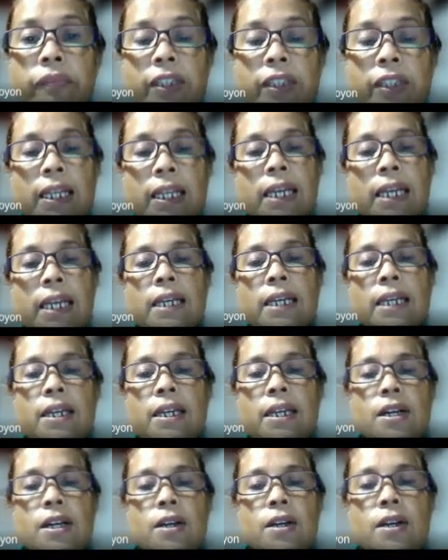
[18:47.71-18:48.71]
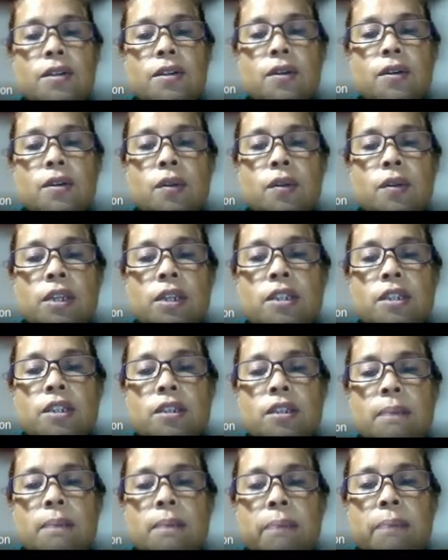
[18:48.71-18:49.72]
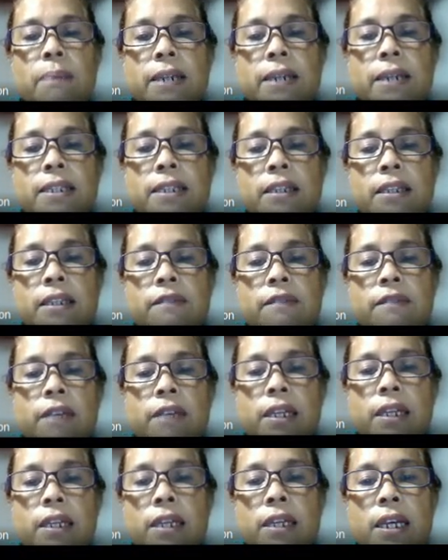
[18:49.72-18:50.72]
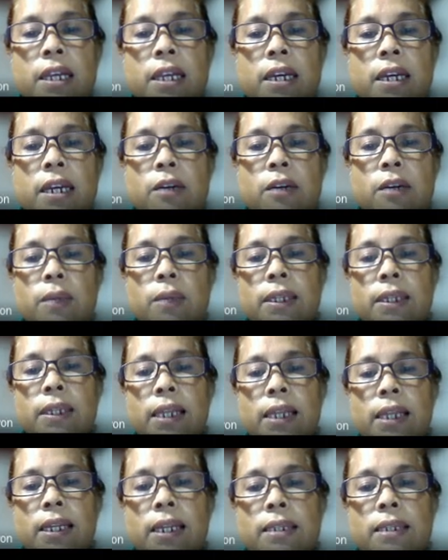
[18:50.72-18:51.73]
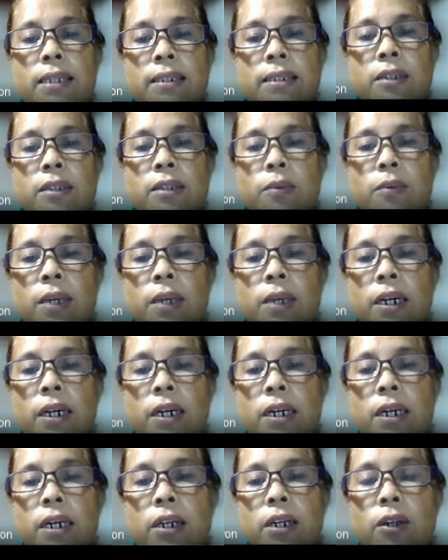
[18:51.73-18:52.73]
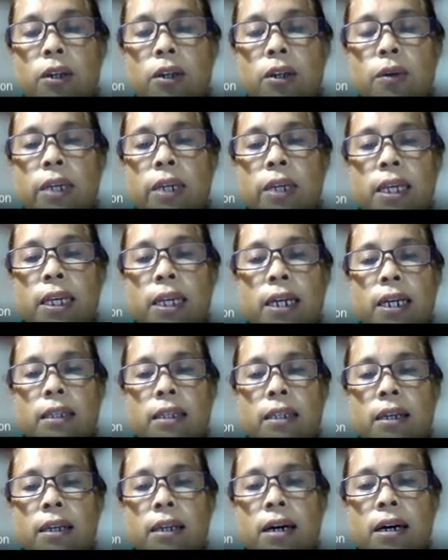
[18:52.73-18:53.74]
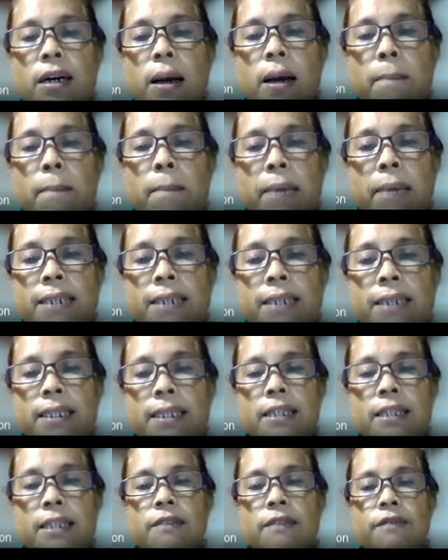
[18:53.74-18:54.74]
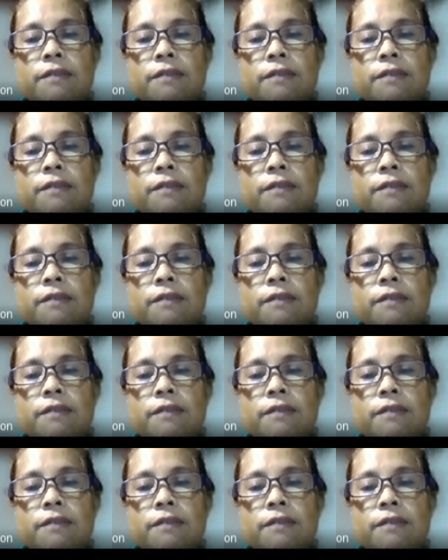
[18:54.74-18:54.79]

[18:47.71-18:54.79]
Okay, so the positive in here will tell us that we are looking at the positive